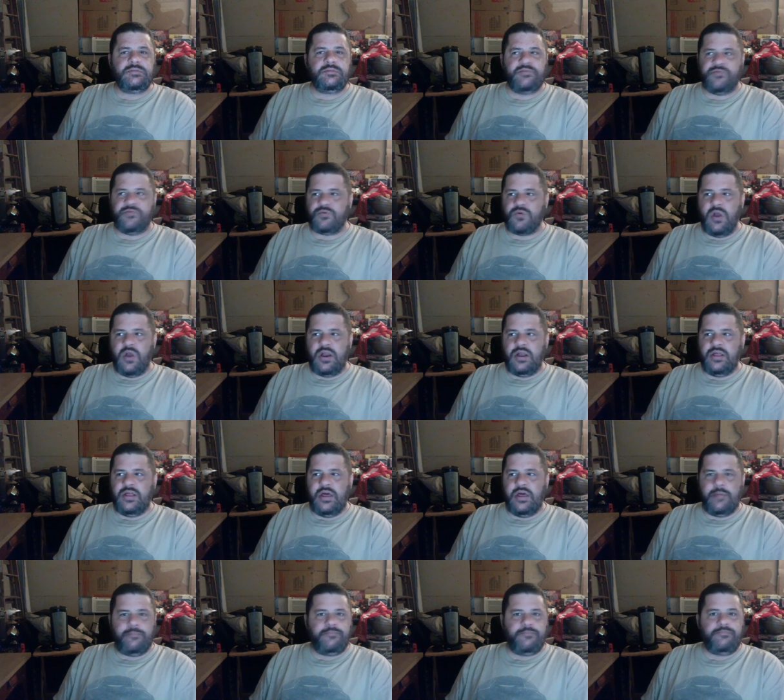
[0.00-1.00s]
For crying out
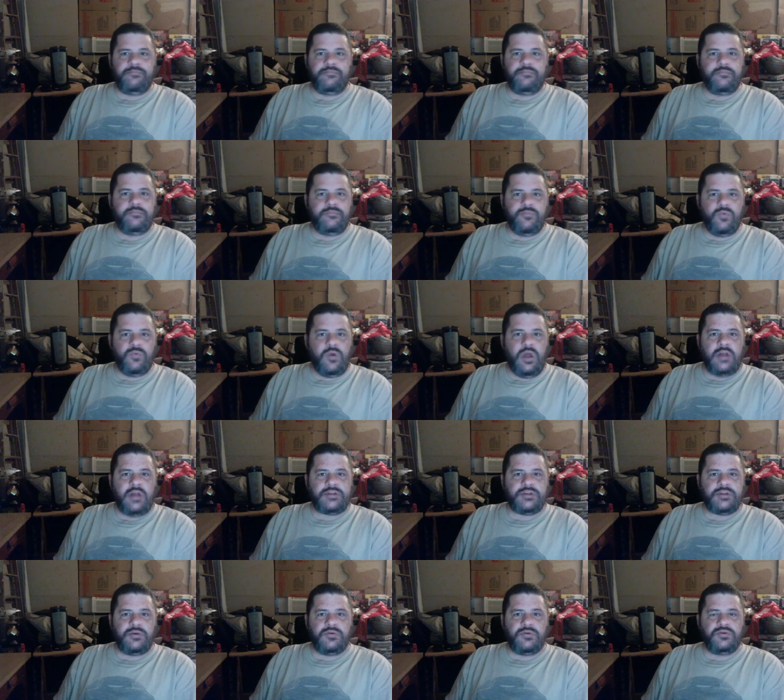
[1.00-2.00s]
loud, we're not
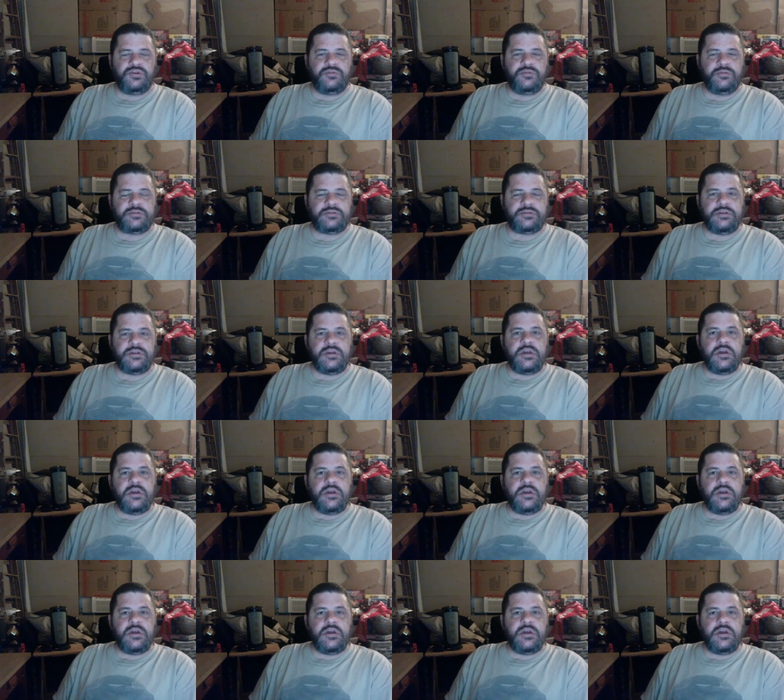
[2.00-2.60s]
told you must